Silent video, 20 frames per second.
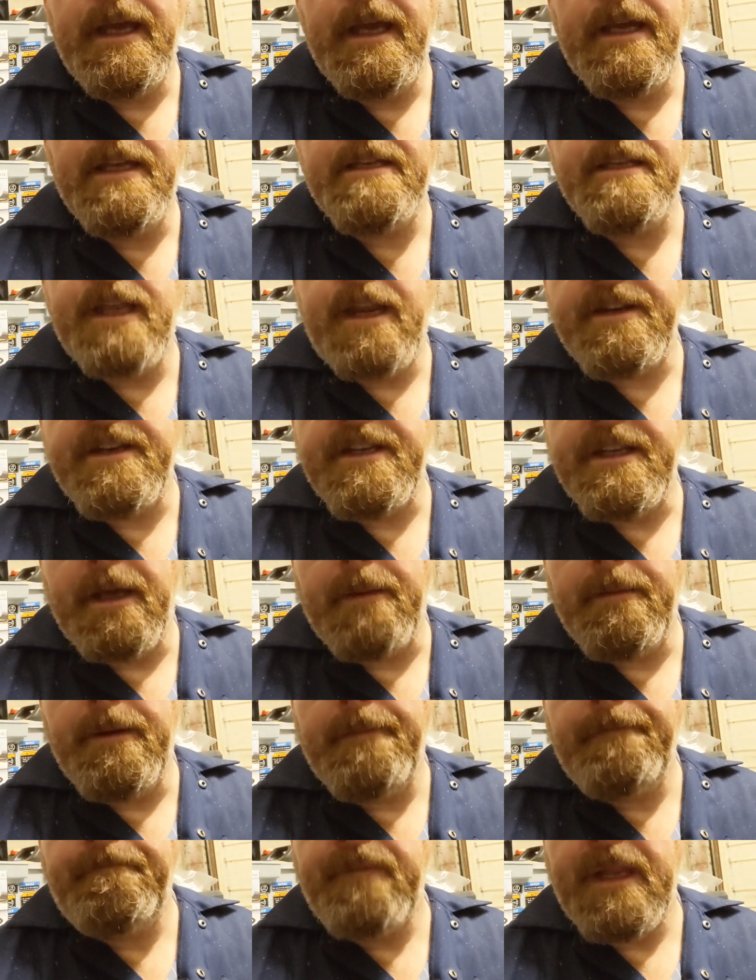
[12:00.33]
start it
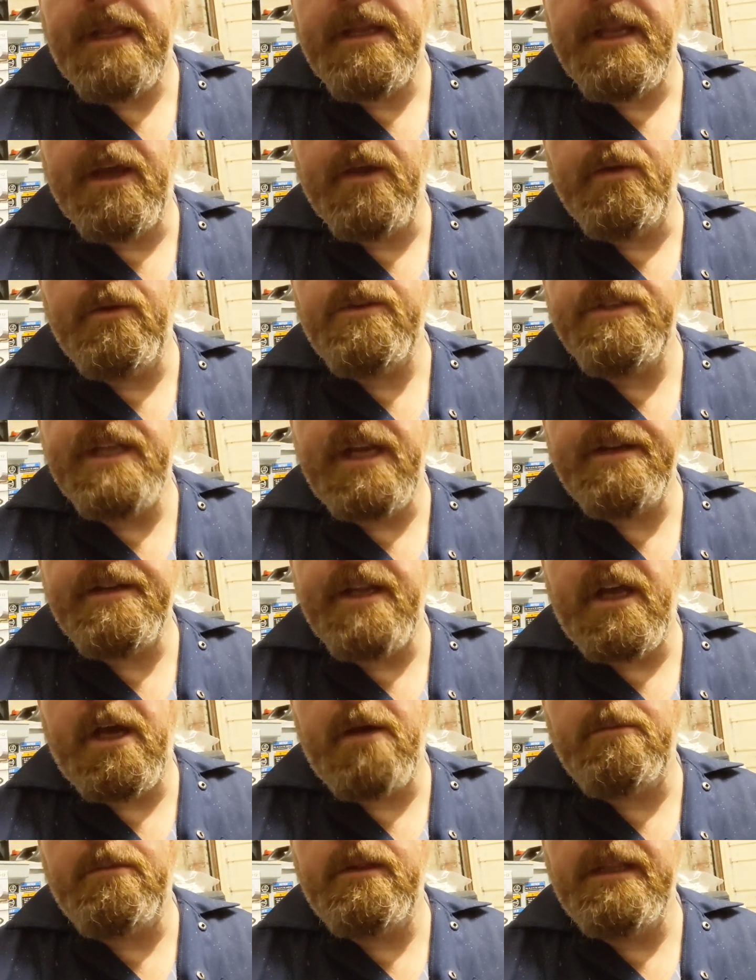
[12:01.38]
up. Now start it
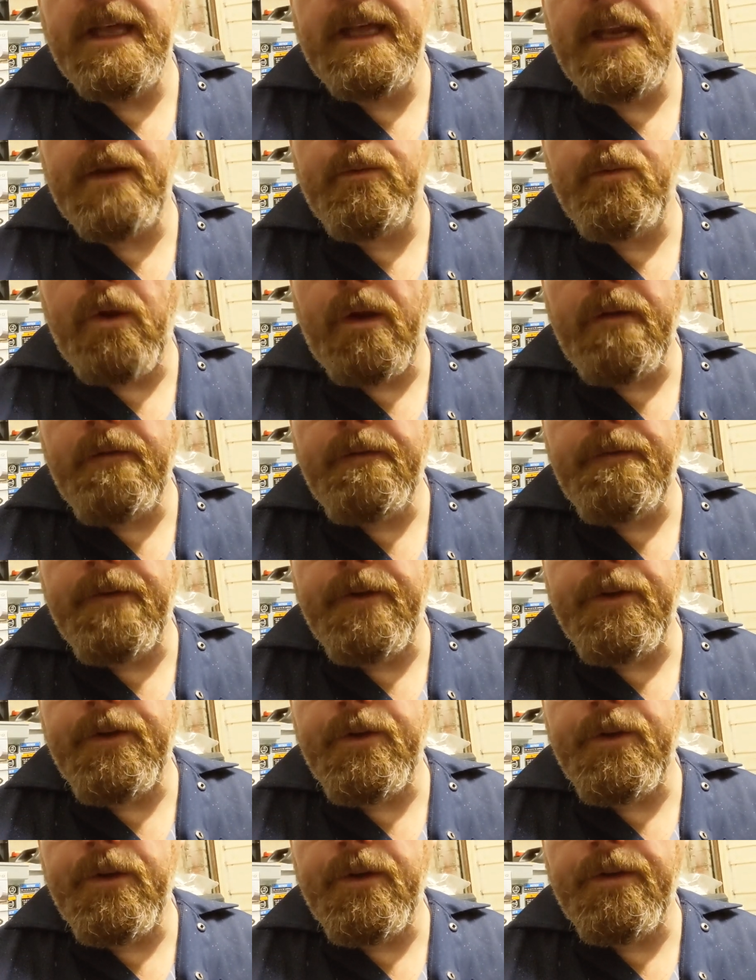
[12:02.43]
up, let it run for
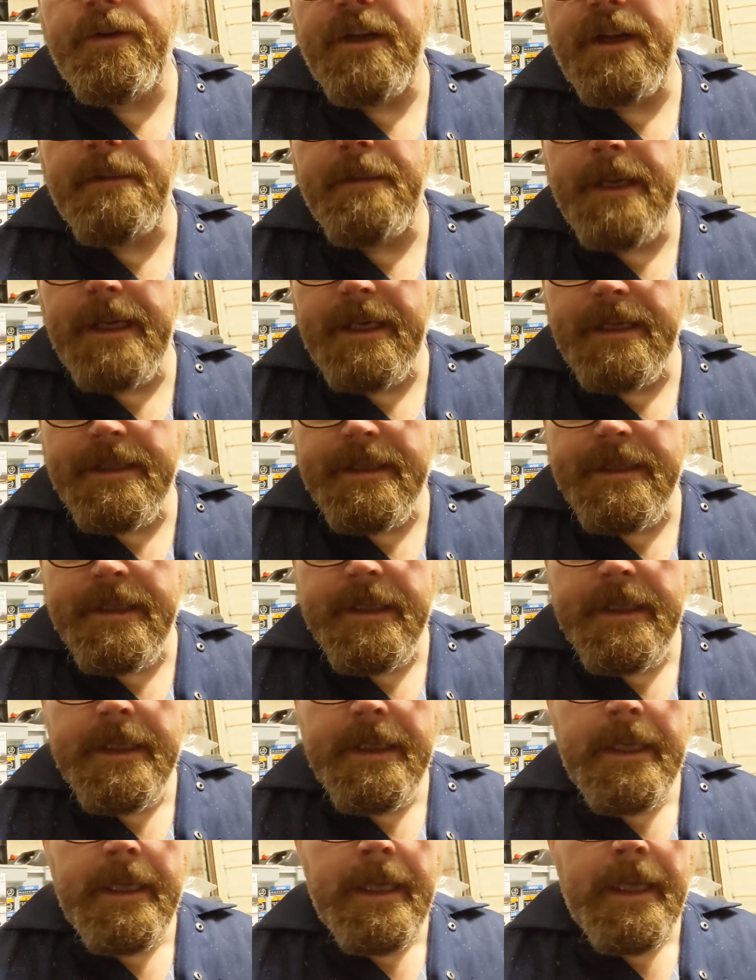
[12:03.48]
2 or 3 minutes,
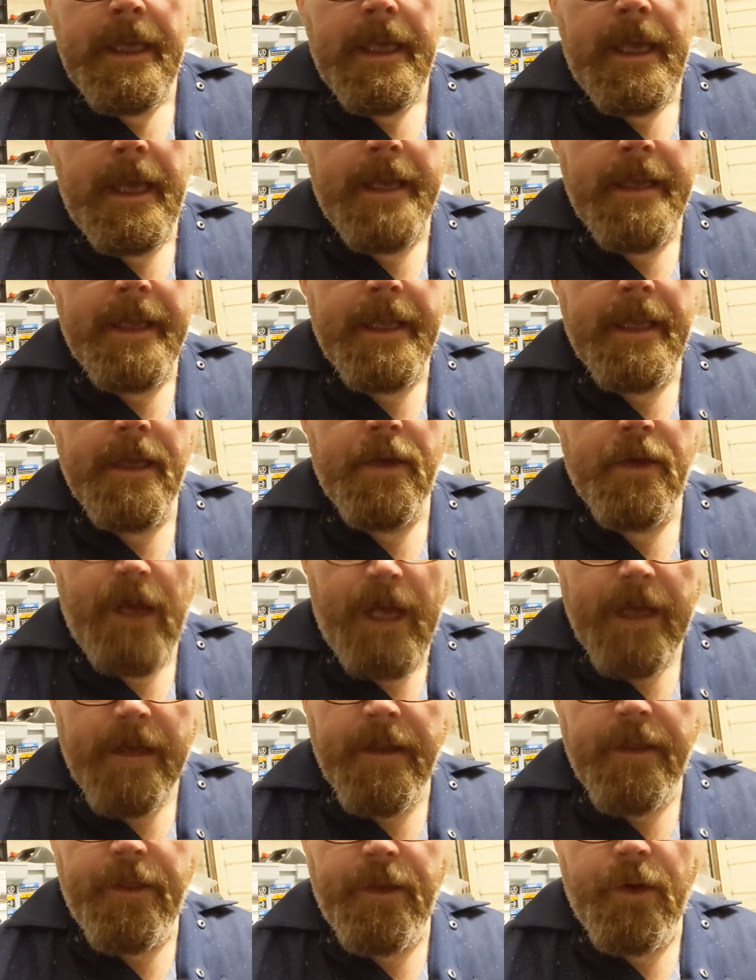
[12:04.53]
and then
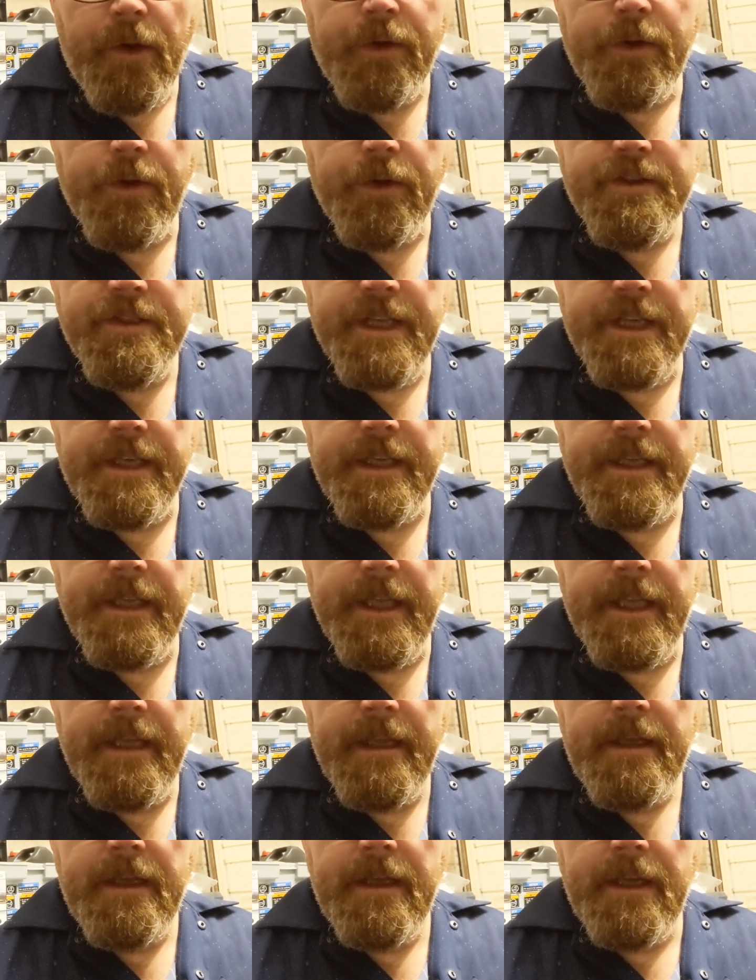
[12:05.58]
crack the throttle
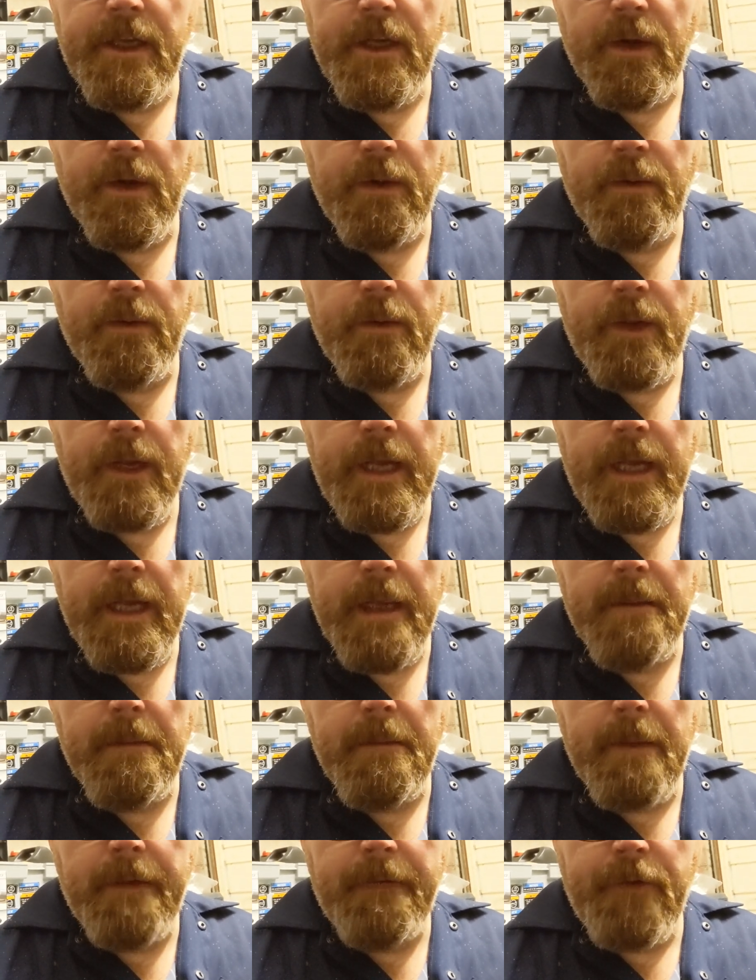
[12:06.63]
suddenly,
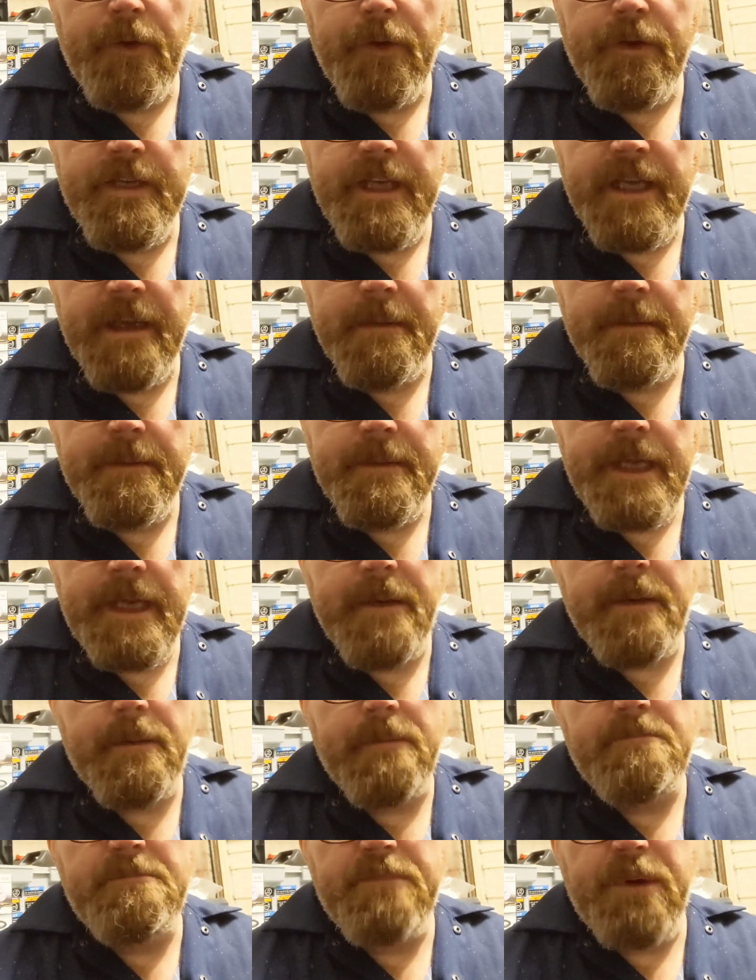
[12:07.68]
a few times. I
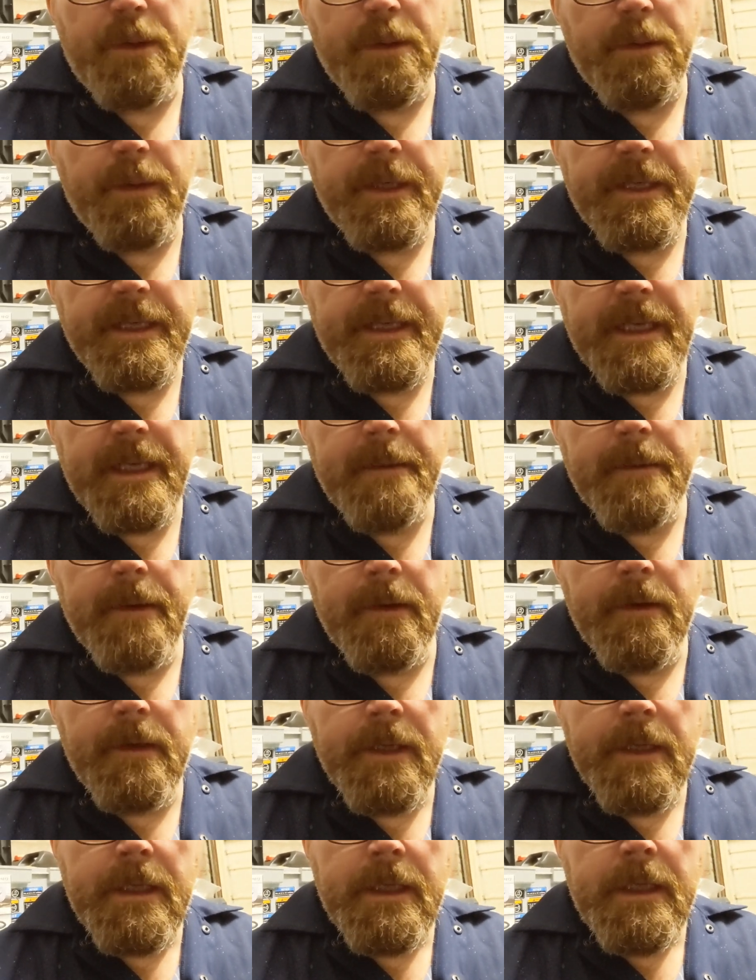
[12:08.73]
probably did it
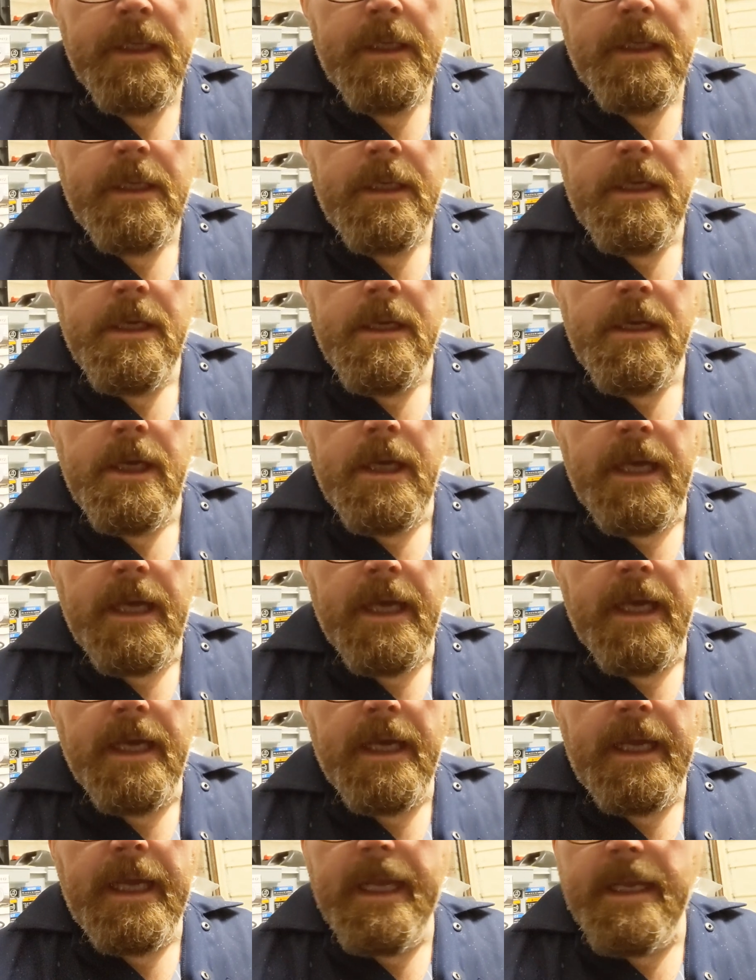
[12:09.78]
about
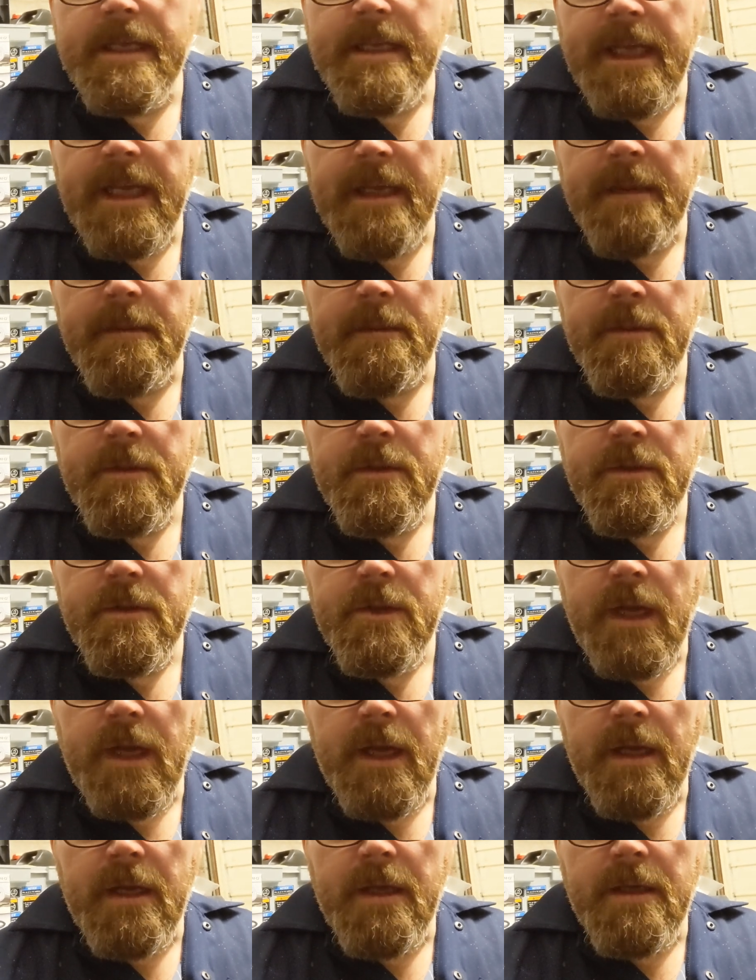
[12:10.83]
8 times
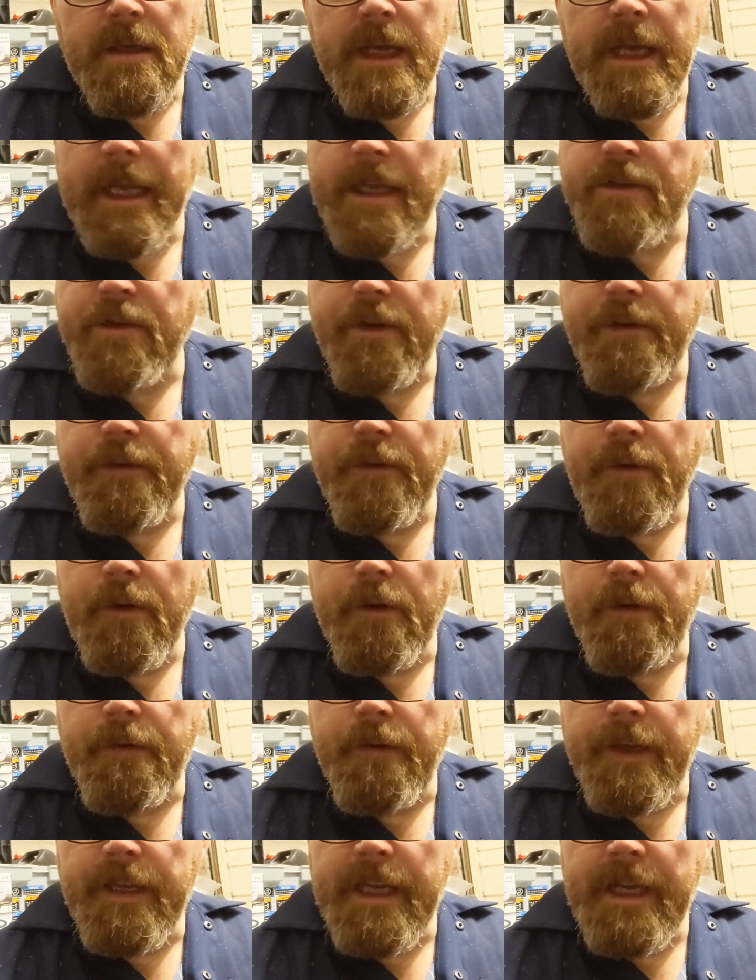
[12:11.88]
and an extra 4
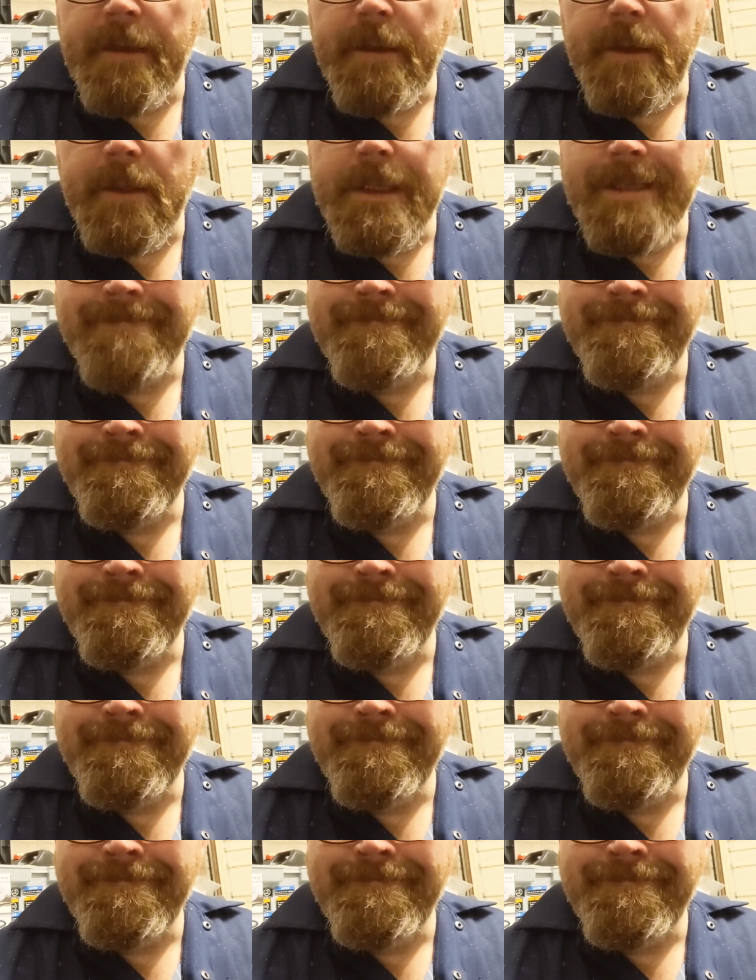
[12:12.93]
for the neighbours.